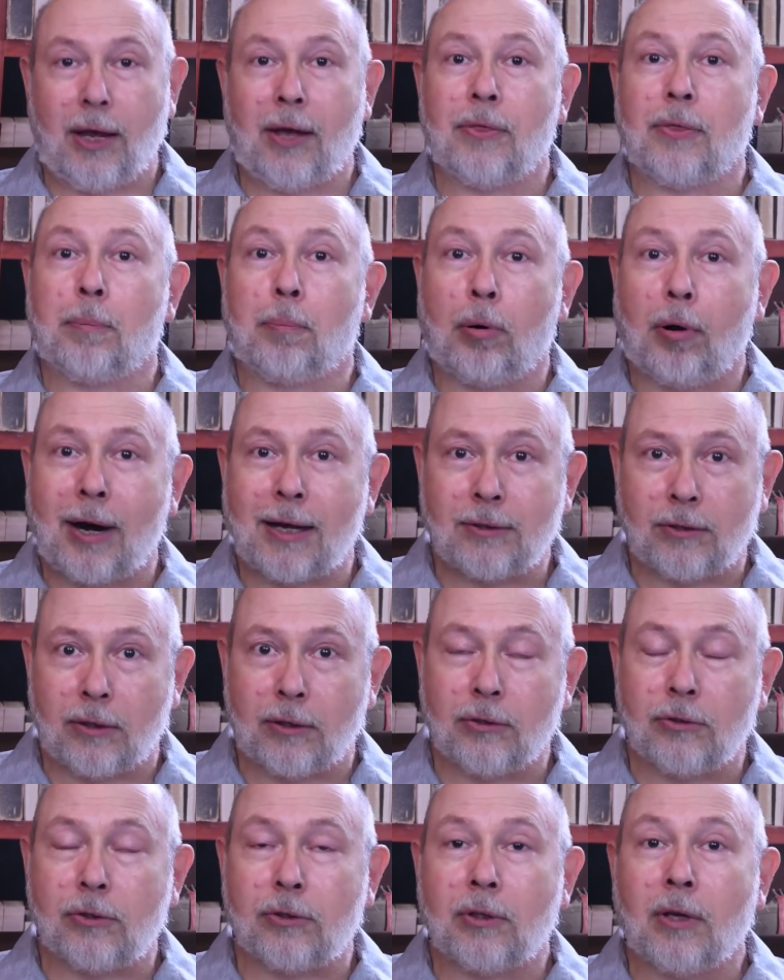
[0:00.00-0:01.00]
And the
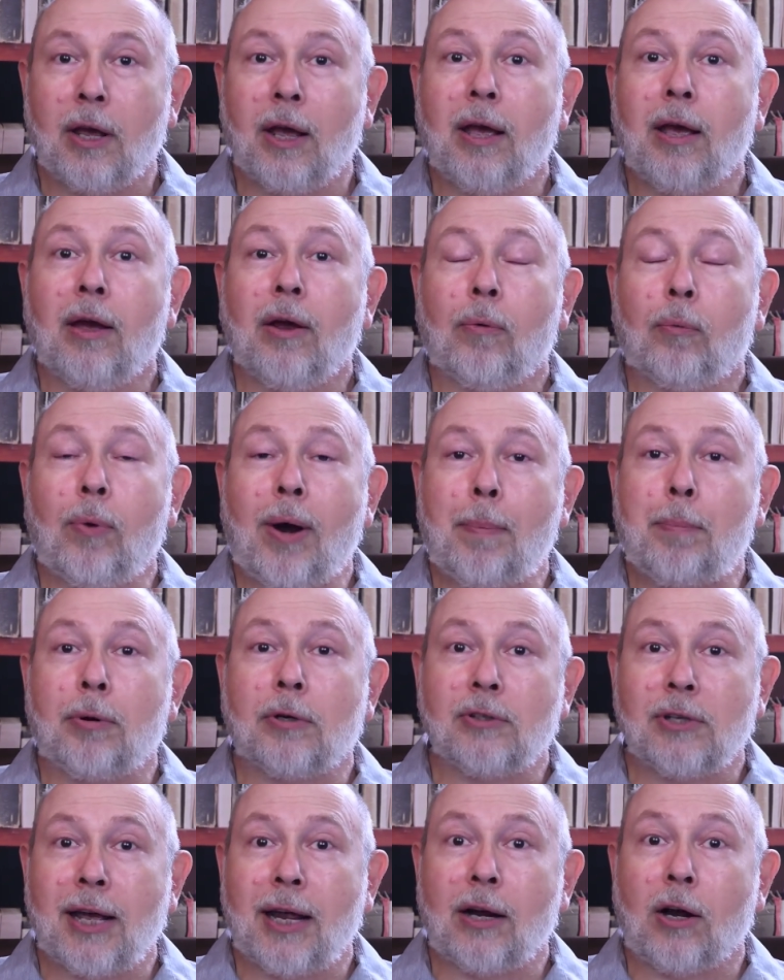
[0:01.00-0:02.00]
presents
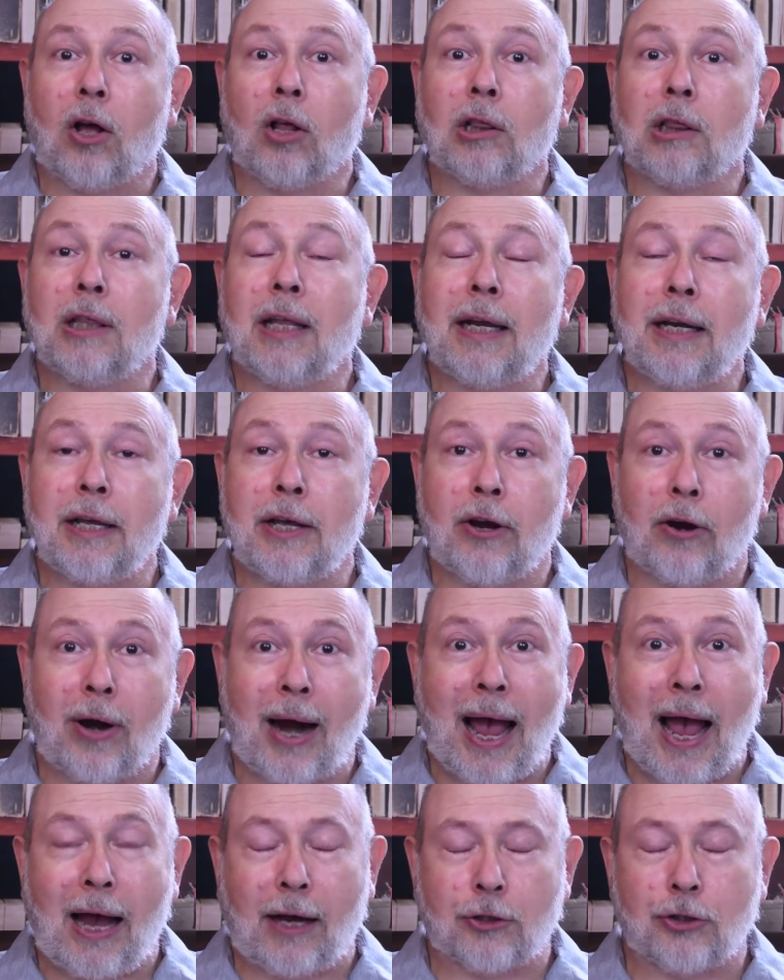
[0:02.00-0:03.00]
represent a linear
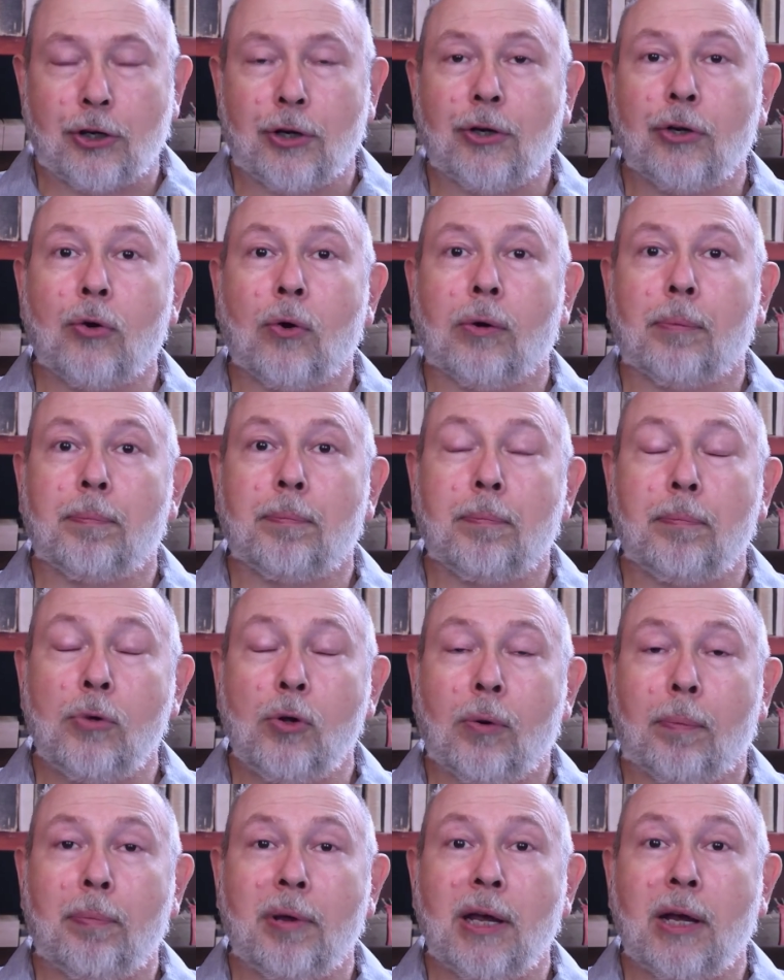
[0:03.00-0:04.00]
action. You're,
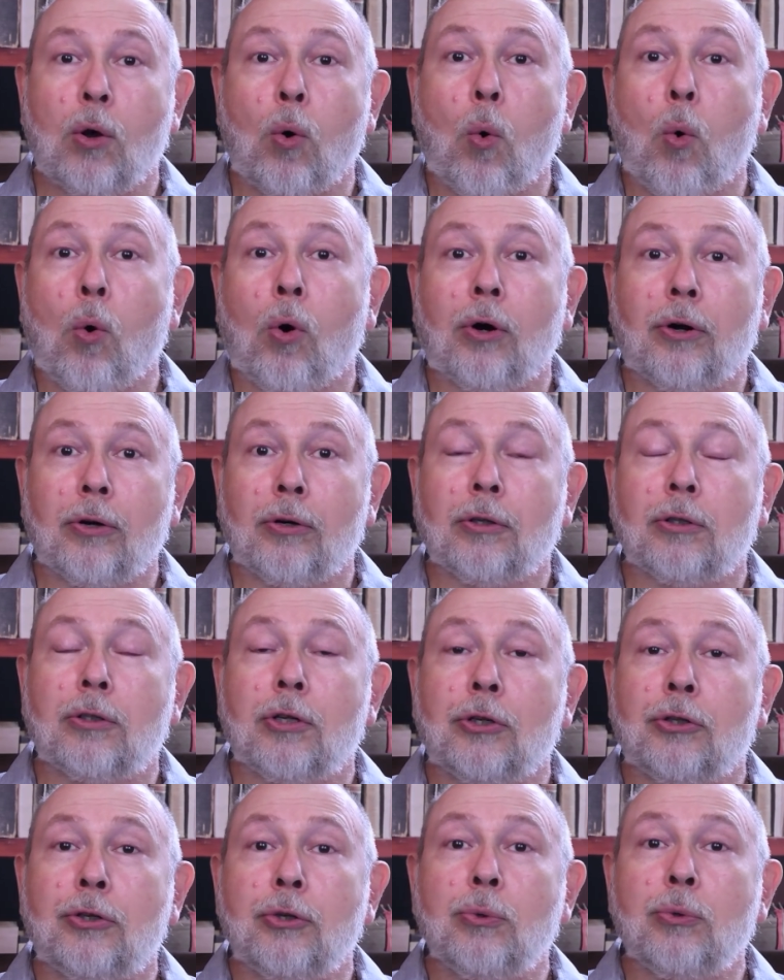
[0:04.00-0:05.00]
you're being ordered
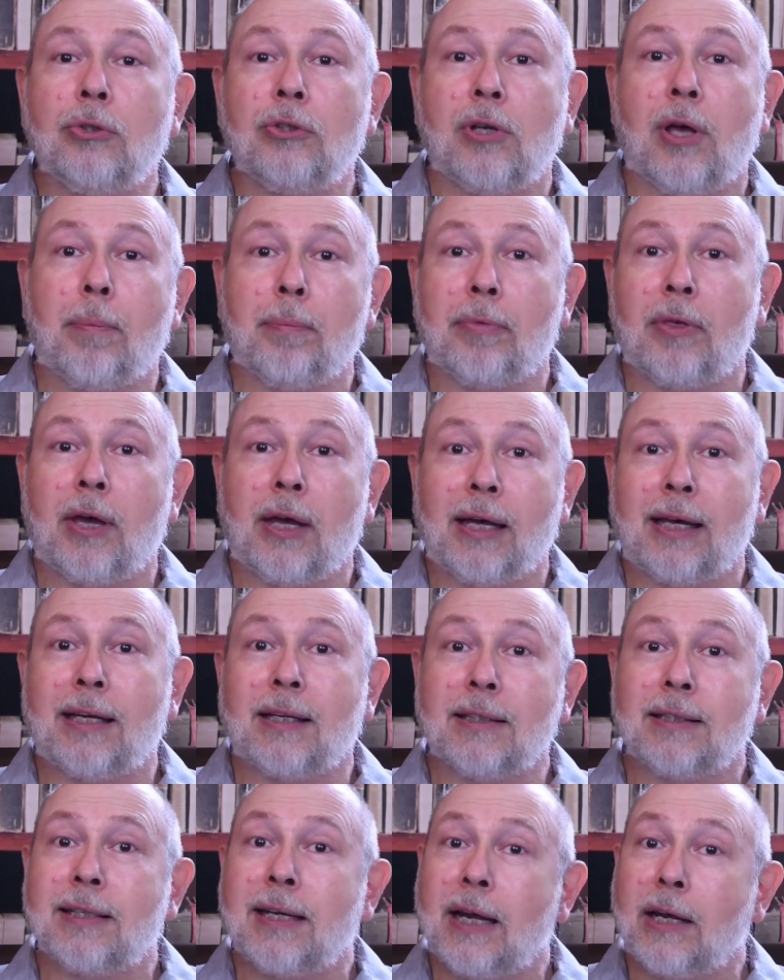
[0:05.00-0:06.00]
to do something
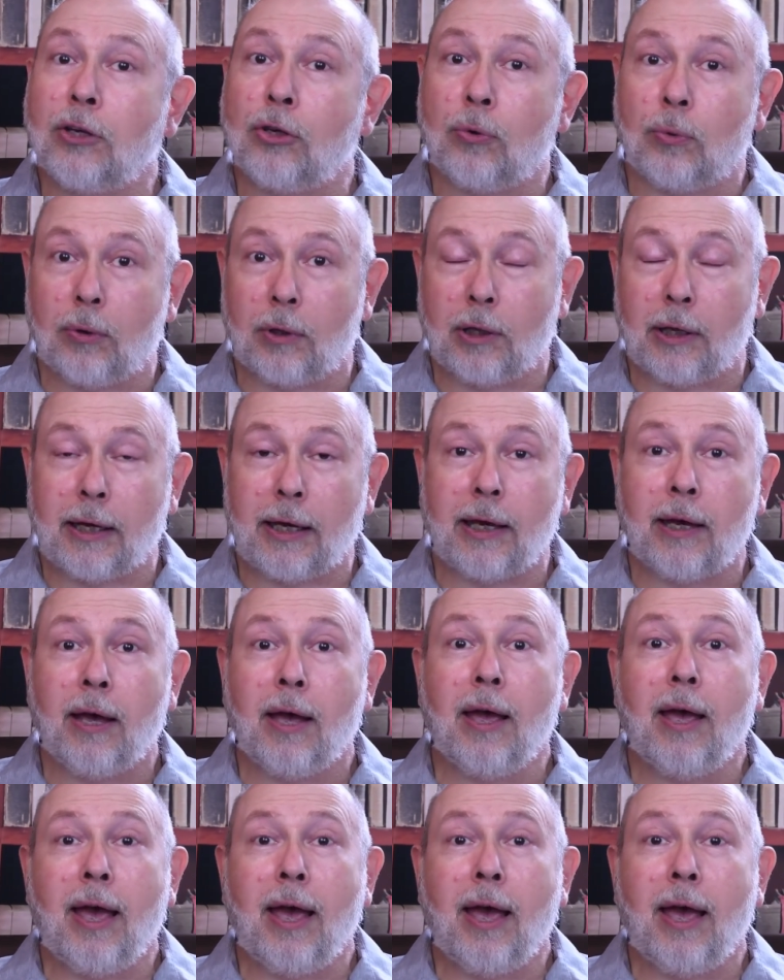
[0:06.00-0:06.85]
continually.